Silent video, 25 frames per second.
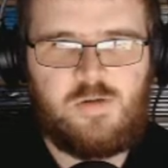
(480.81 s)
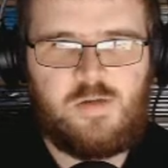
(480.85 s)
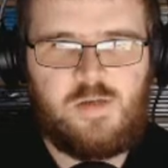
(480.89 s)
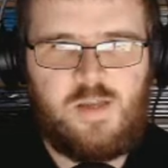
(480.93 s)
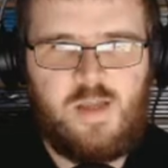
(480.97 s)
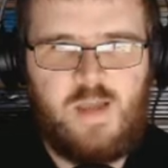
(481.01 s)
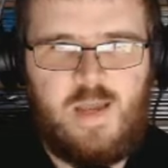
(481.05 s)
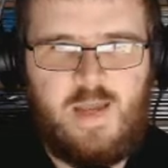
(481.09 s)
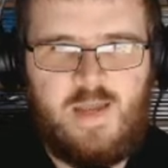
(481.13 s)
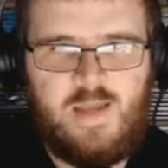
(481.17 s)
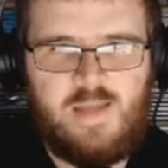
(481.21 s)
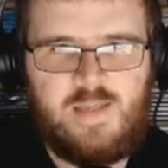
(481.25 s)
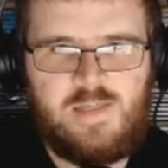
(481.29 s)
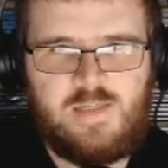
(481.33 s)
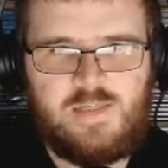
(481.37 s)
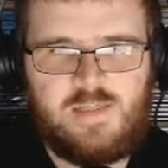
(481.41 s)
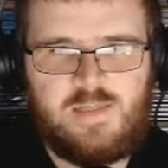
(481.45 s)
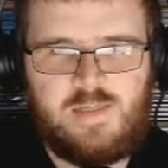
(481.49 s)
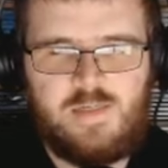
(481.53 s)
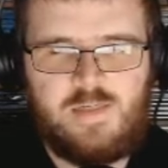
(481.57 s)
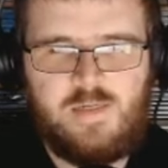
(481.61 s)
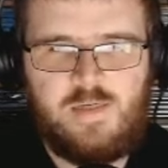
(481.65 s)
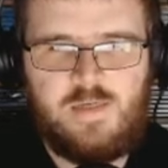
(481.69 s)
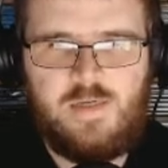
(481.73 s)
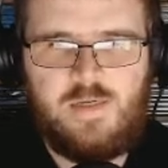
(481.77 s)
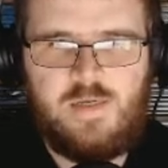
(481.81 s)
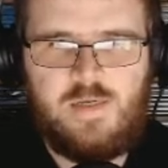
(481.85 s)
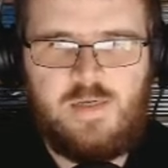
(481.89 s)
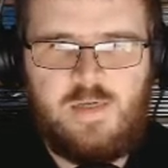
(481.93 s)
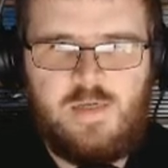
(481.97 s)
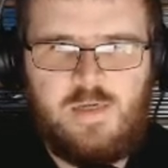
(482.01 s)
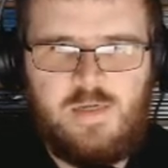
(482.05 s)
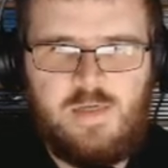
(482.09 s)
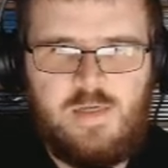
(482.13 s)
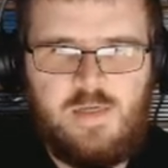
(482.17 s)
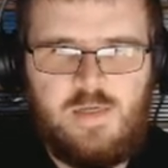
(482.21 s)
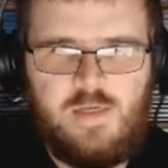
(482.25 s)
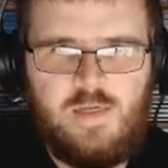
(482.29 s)
Nice.
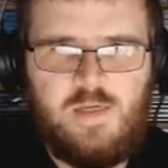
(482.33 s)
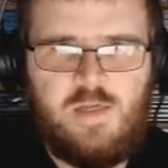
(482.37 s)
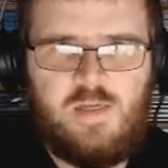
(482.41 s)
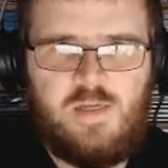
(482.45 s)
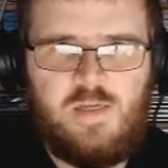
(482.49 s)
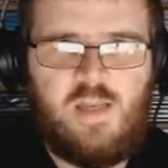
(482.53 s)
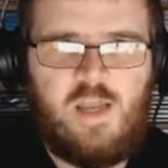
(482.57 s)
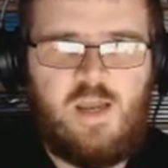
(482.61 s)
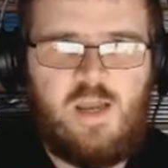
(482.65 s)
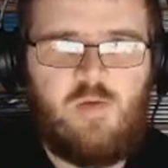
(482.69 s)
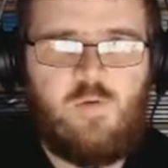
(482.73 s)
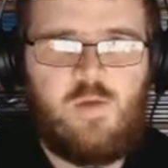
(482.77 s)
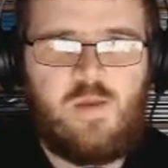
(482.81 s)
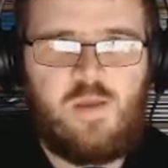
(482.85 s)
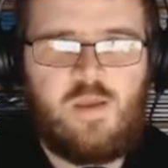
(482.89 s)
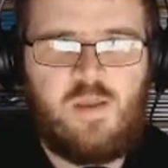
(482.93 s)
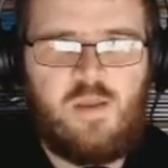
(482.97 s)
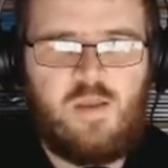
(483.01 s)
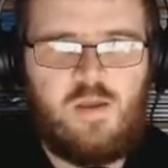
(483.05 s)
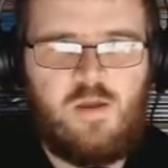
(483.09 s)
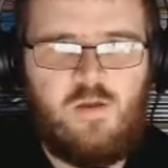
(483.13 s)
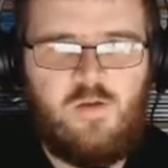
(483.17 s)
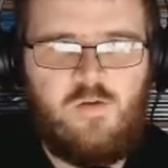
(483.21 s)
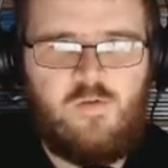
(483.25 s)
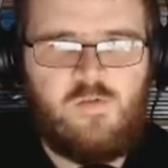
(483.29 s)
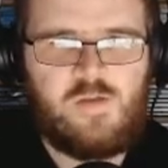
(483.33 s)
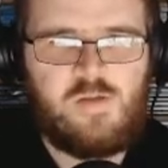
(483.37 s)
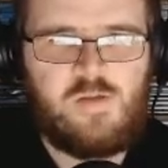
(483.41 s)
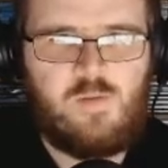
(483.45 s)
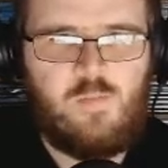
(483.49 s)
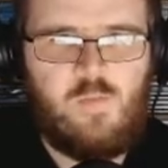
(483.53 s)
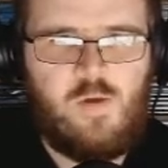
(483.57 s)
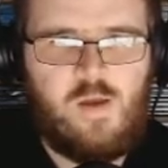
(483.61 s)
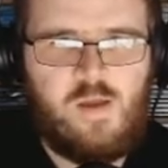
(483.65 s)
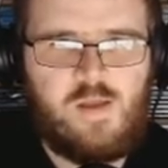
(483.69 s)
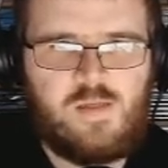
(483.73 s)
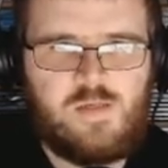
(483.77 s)
Now we can go somewhere.